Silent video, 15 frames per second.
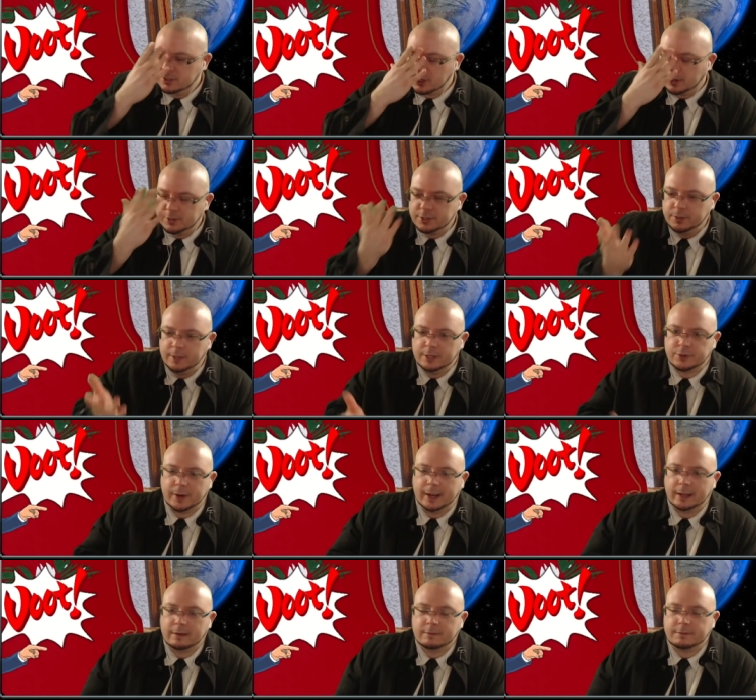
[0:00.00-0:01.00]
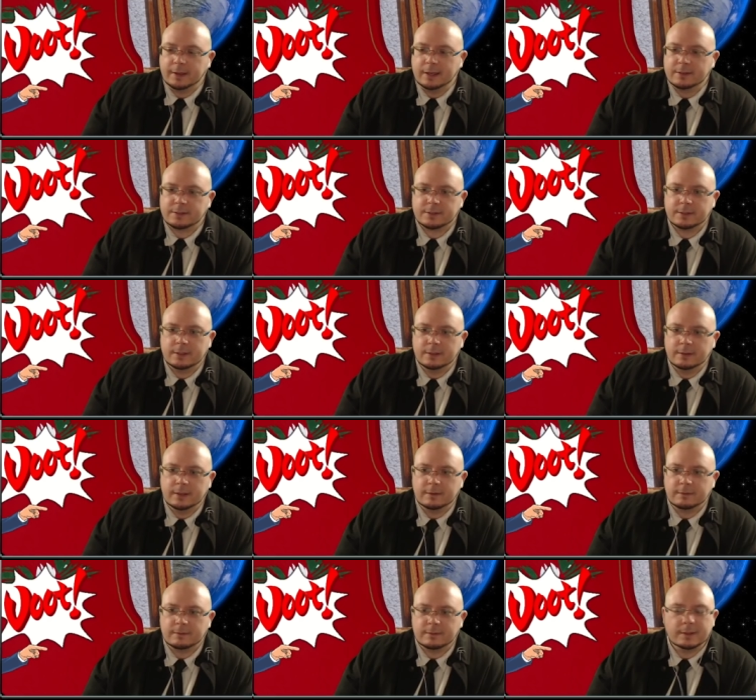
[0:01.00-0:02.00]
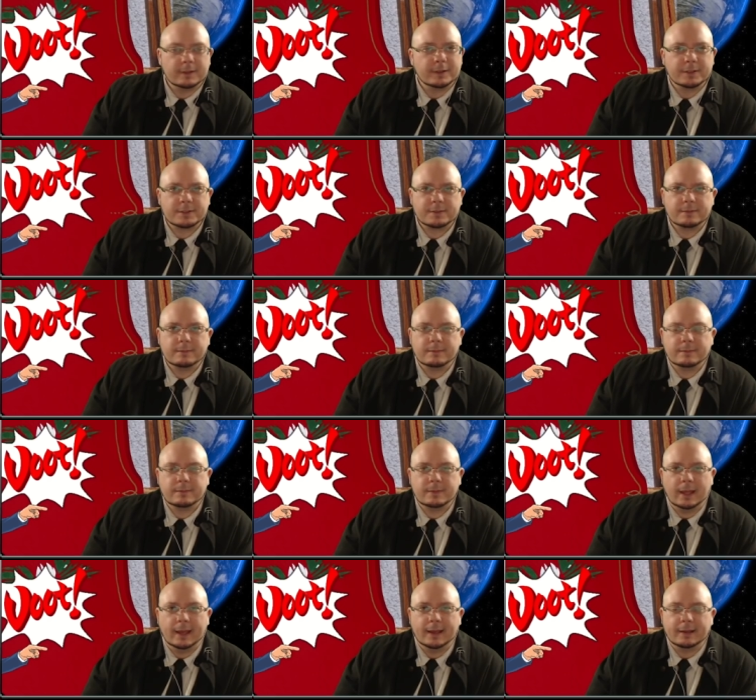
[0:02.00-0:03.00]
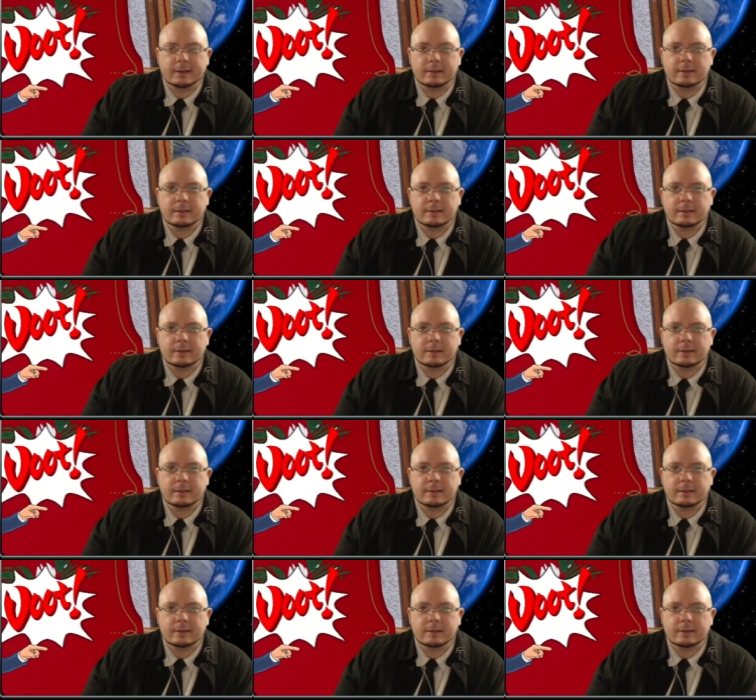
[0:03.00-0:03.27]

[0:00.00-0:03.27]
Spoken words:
cartoony dragon face on its head.